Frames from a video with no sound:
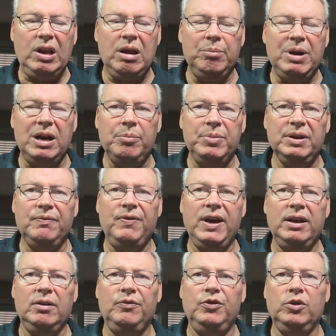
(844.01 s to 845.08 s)
I'm not a big
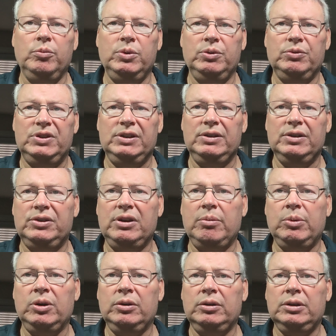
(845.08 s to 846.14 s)
fan of full moons
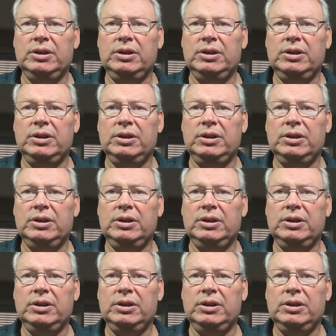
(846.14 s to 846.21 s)
summer